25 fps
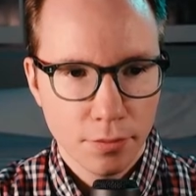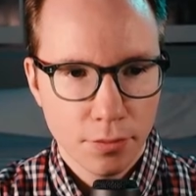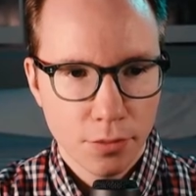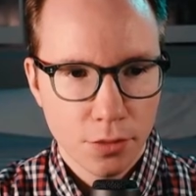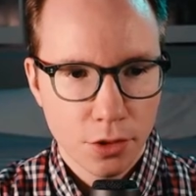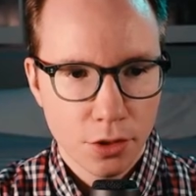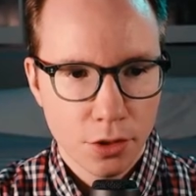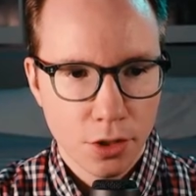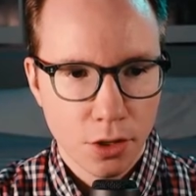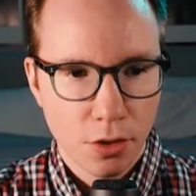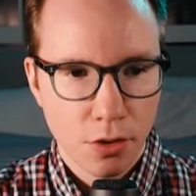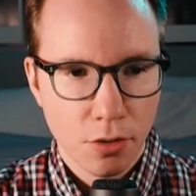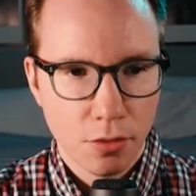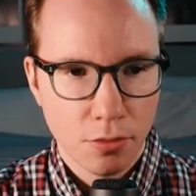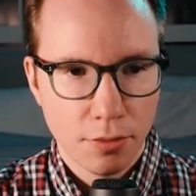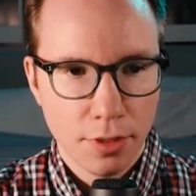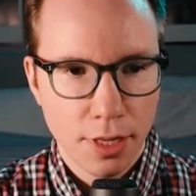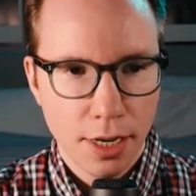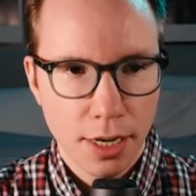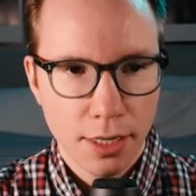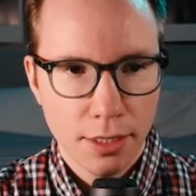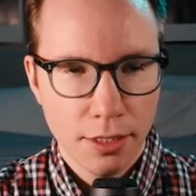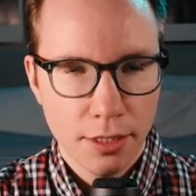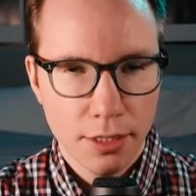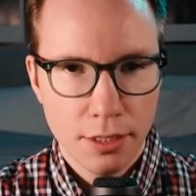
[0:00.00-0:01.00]
So
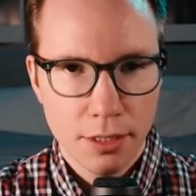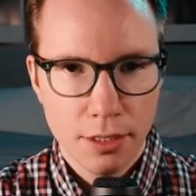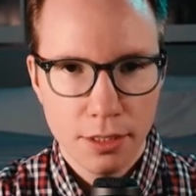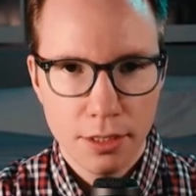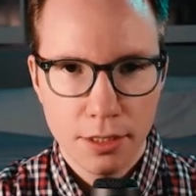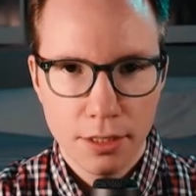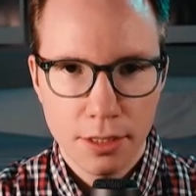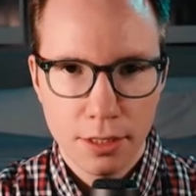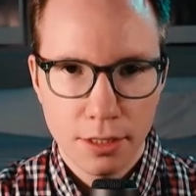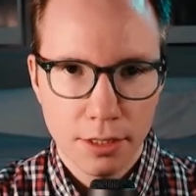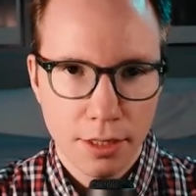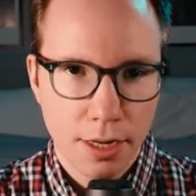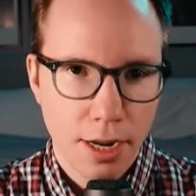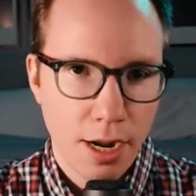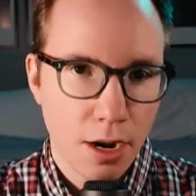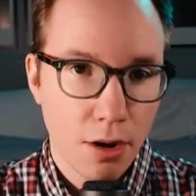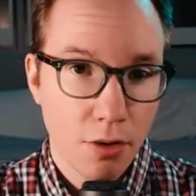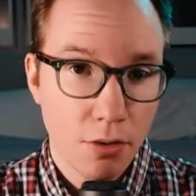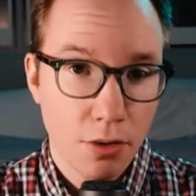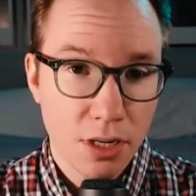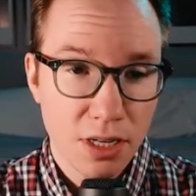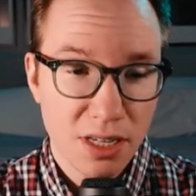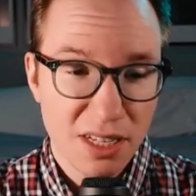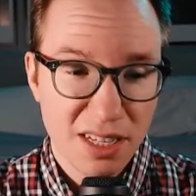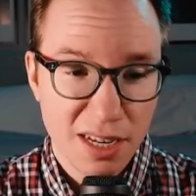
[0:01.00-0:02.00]
that's
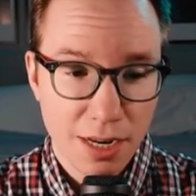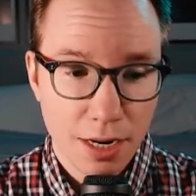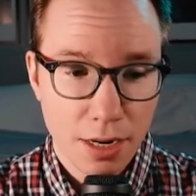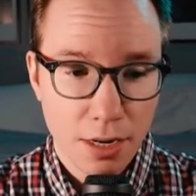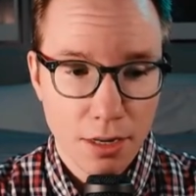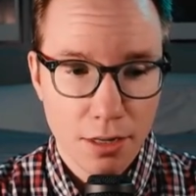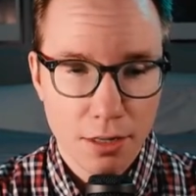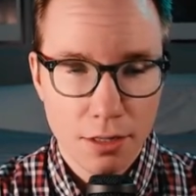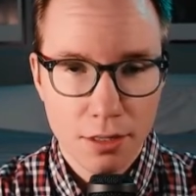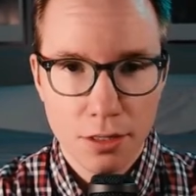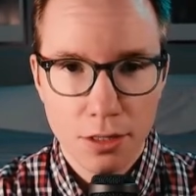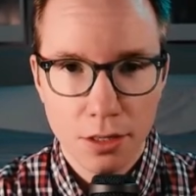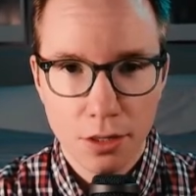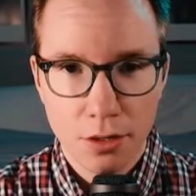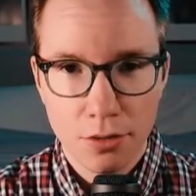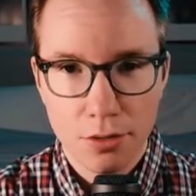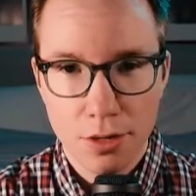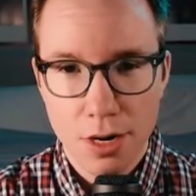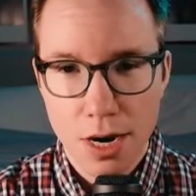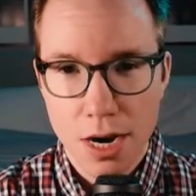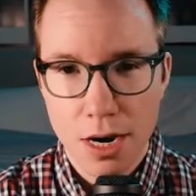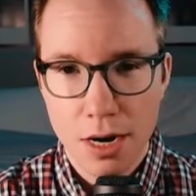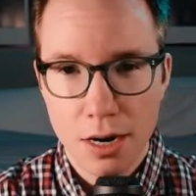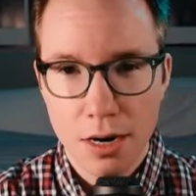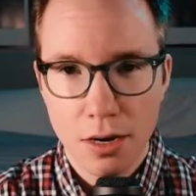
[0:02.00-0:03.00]
how easy it is to
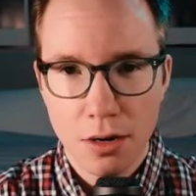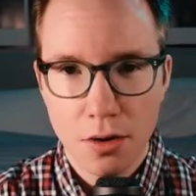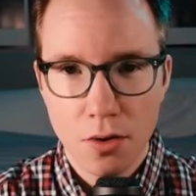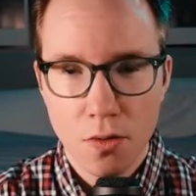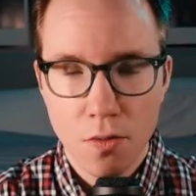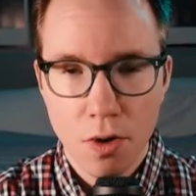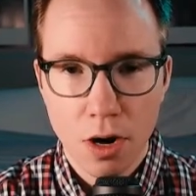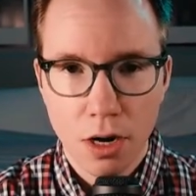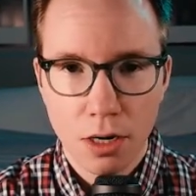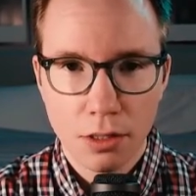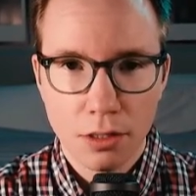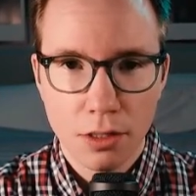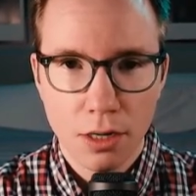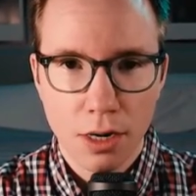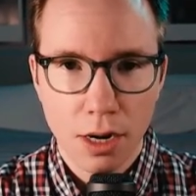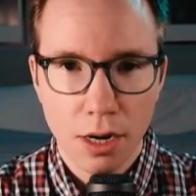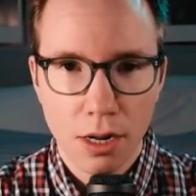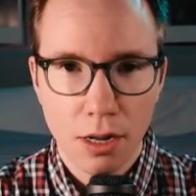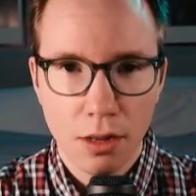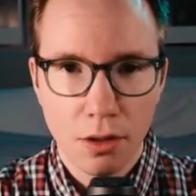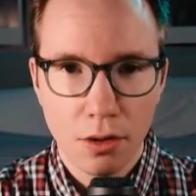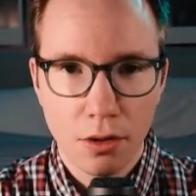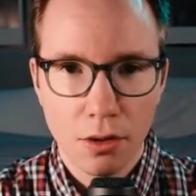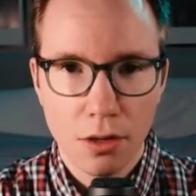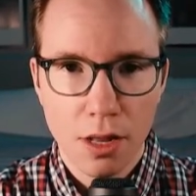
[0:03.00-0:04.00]
create a
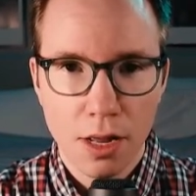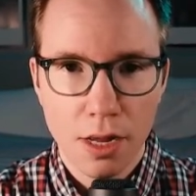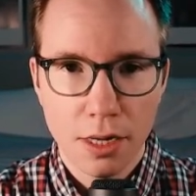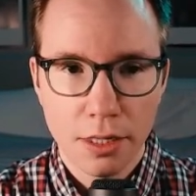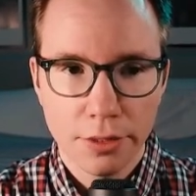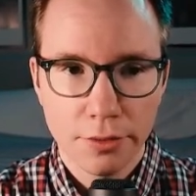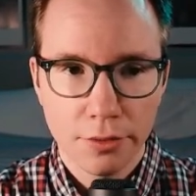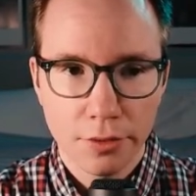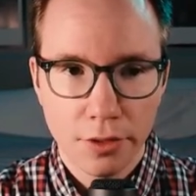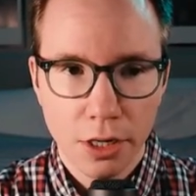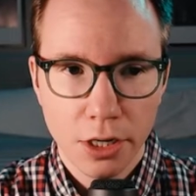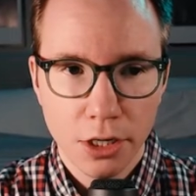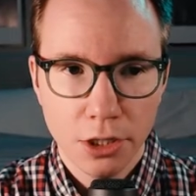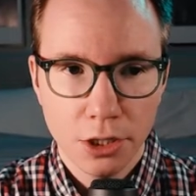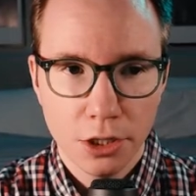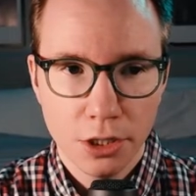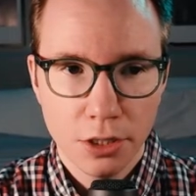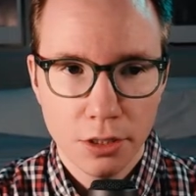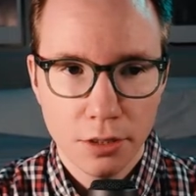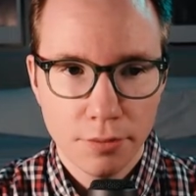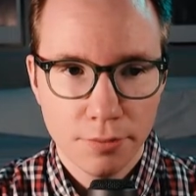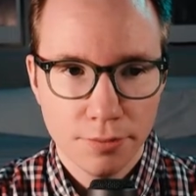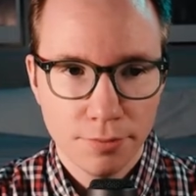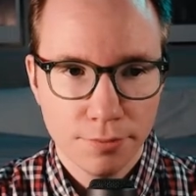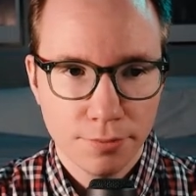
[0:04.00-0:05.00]
quantile classification.